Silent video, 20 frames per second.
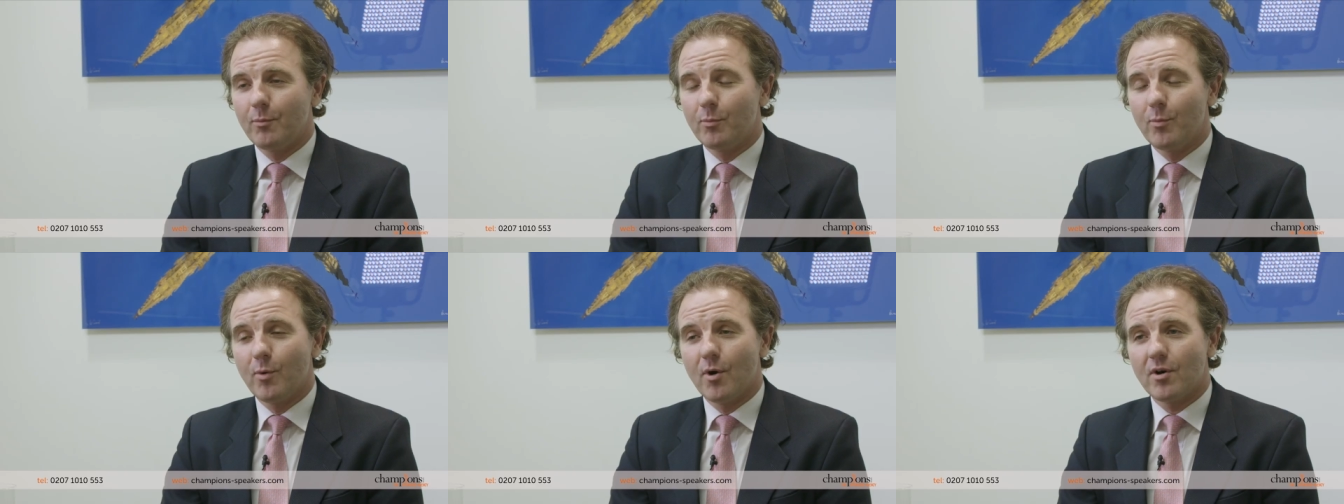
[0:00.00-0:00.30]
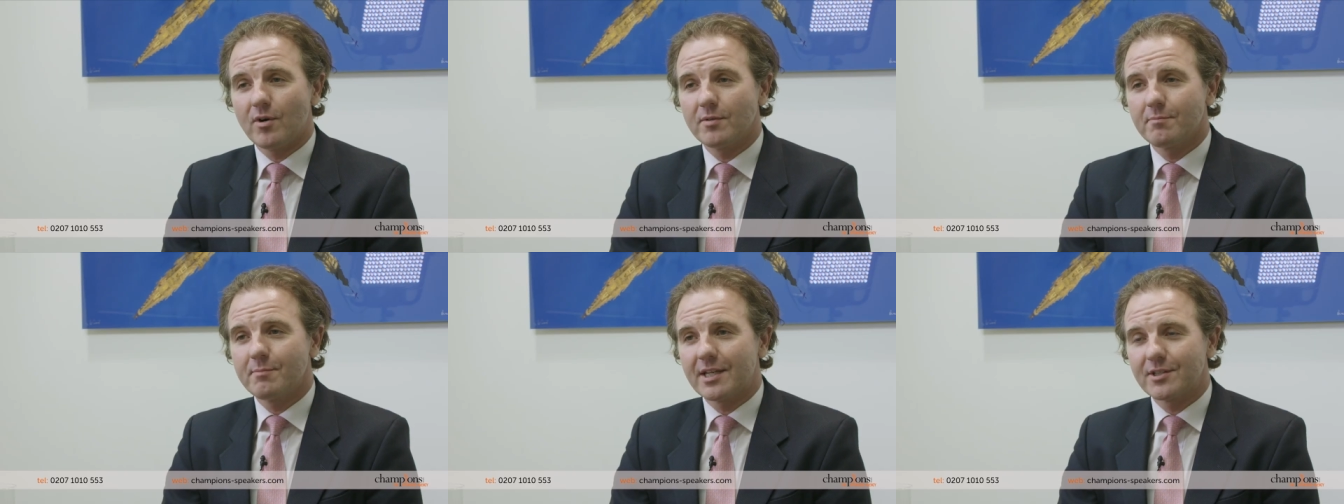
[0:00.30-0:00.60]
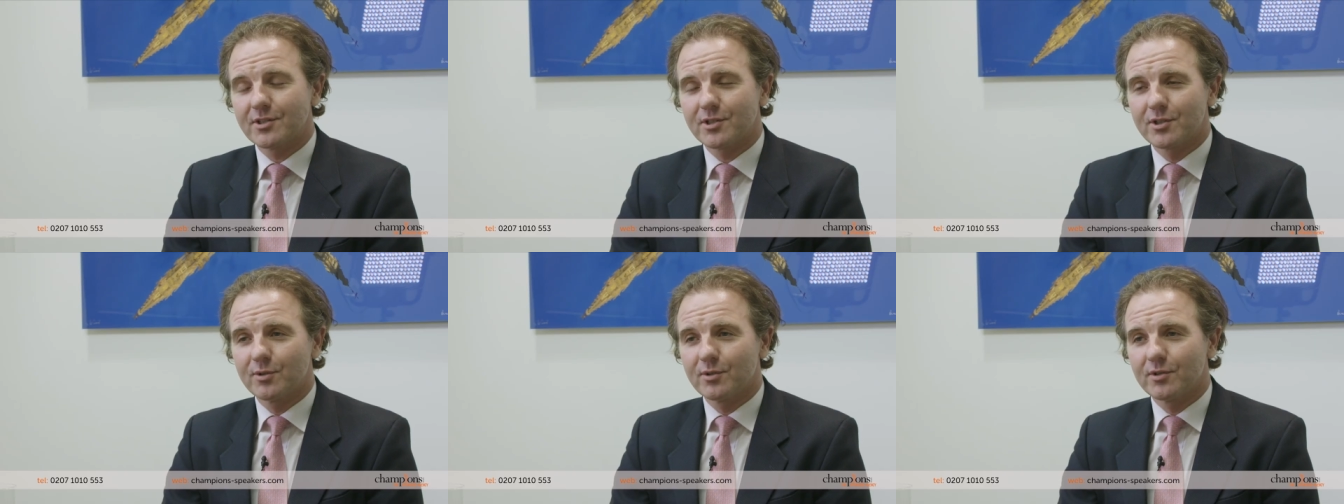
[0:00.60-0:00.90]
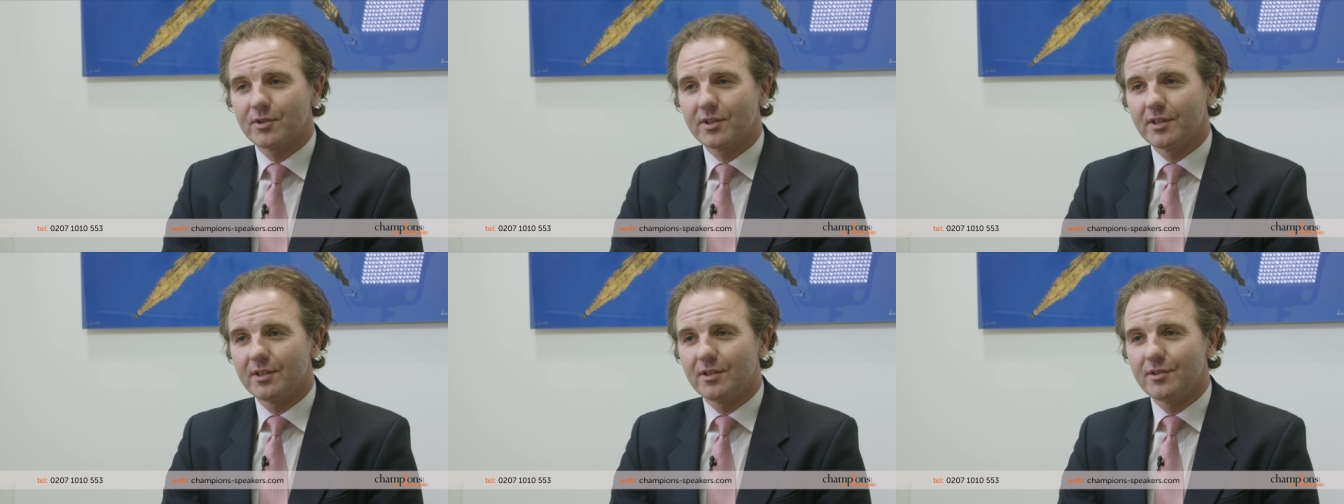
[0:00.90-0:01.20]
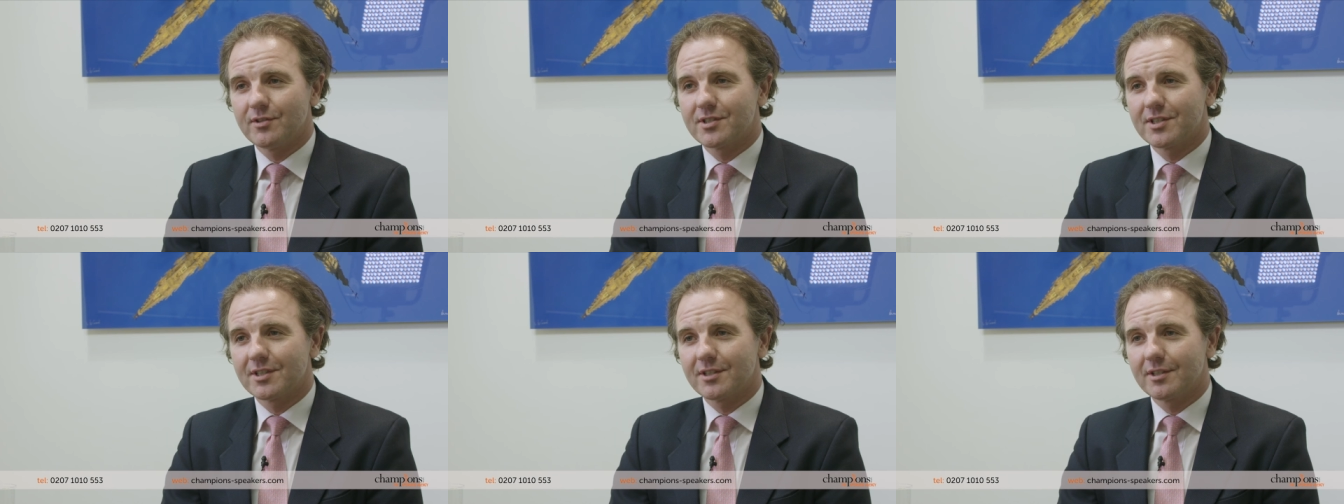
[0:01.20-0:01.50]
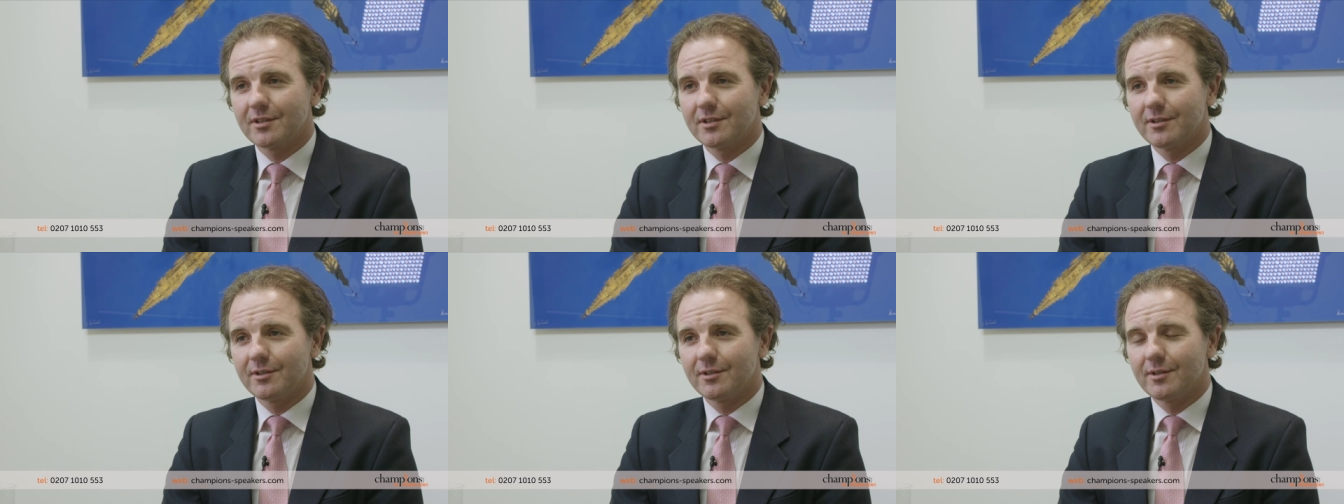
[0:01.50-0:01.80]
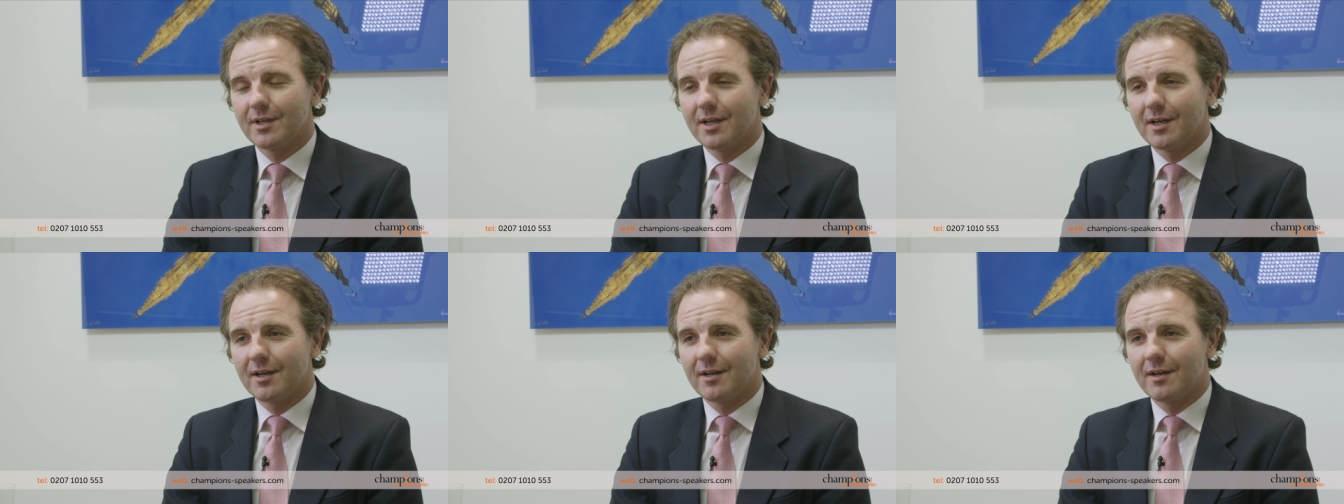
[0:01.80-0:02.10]
one, make sure that you do
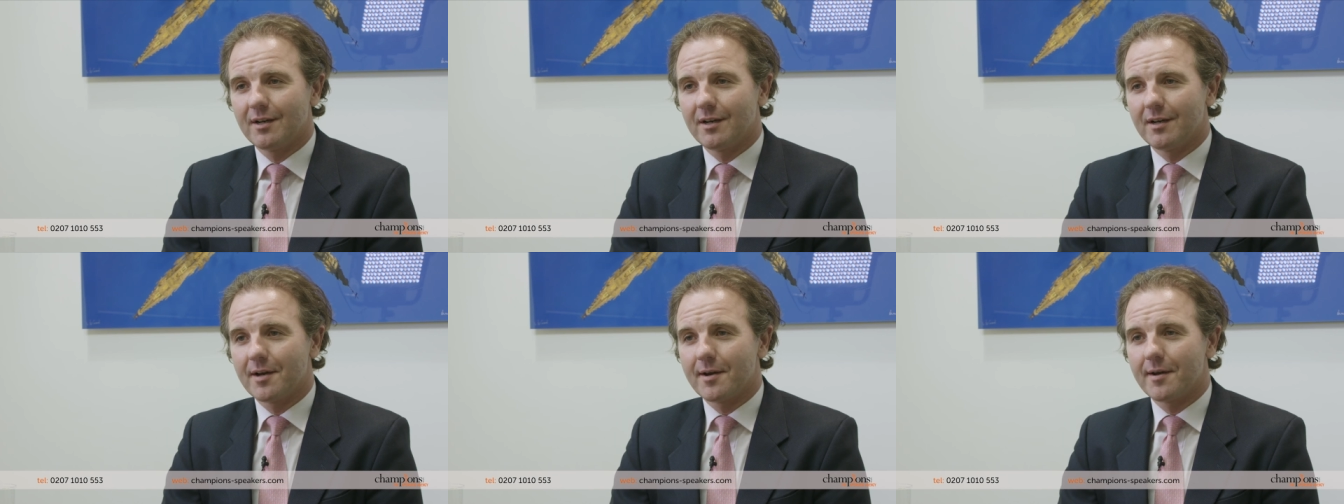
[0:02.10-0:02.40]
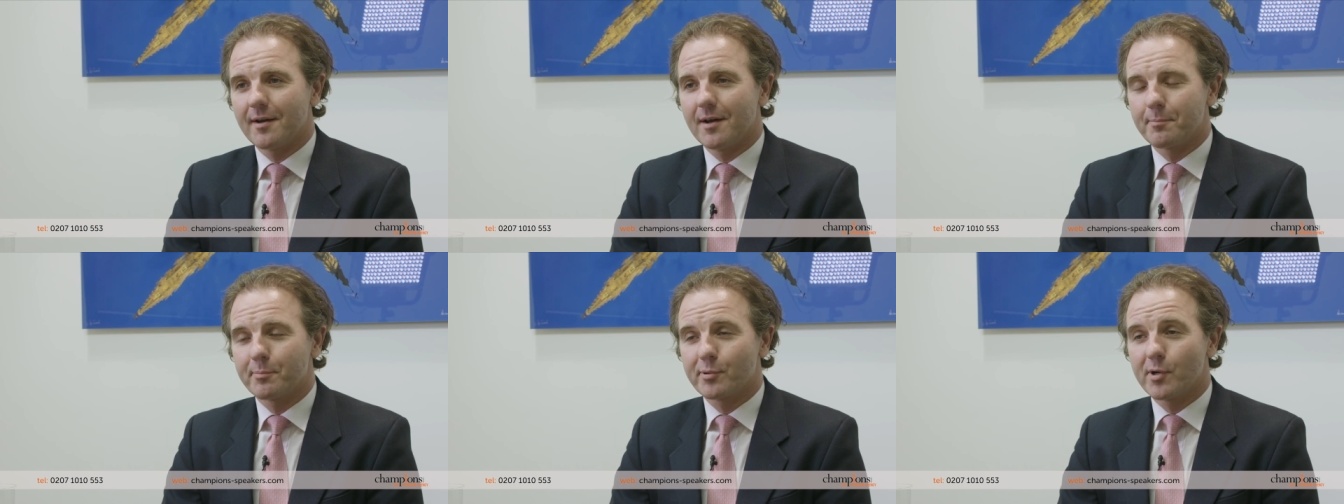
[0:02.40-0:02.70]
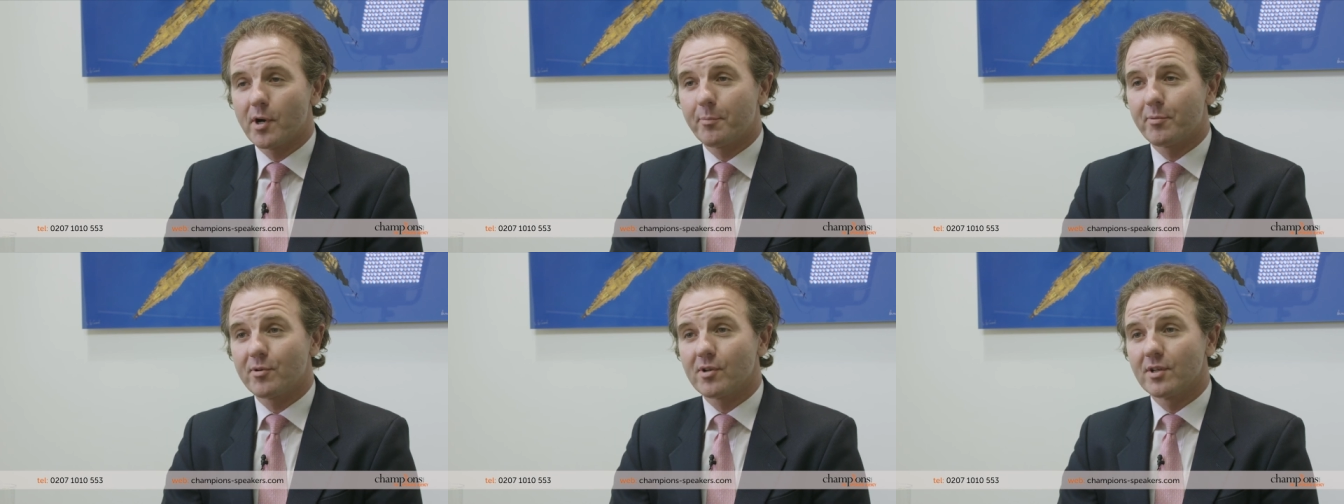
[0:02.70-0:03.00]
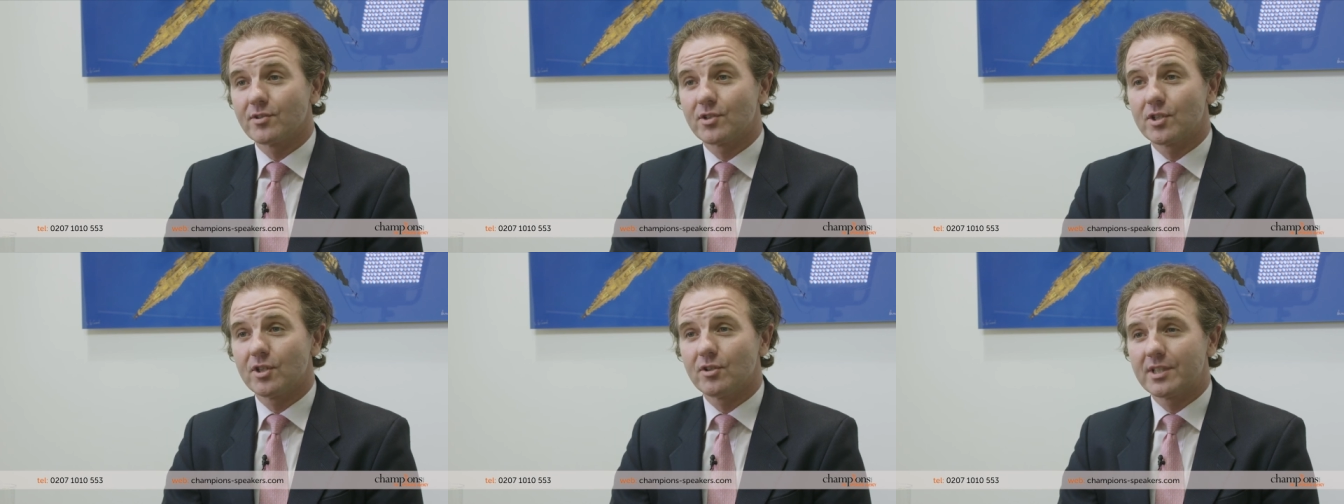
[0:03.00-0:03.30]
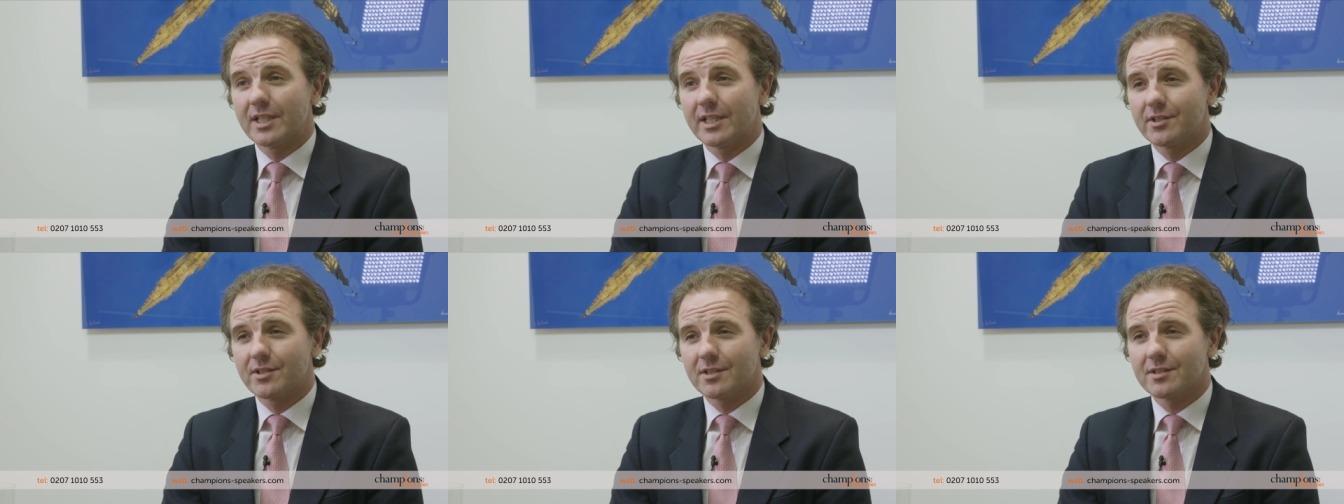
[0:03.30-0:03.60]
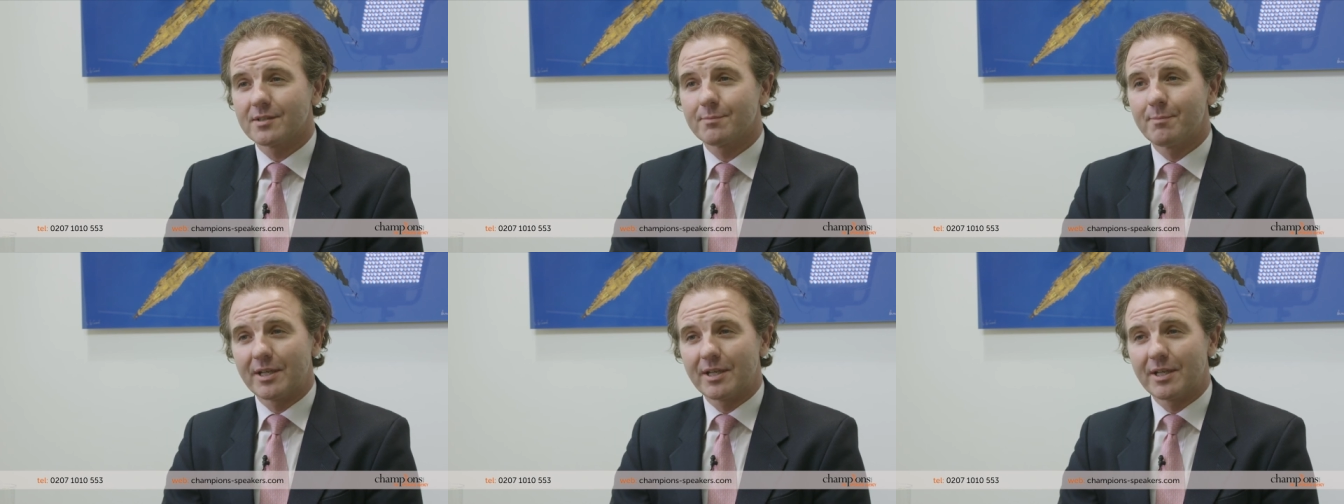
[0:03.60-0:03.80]
uh, appropriate due diligence.